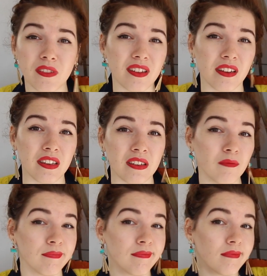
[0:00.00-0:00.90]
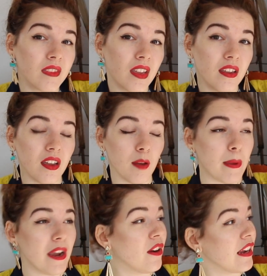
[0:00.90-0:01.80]
of a sudden
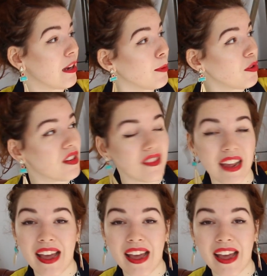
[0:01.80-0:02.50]
appearing in a monster's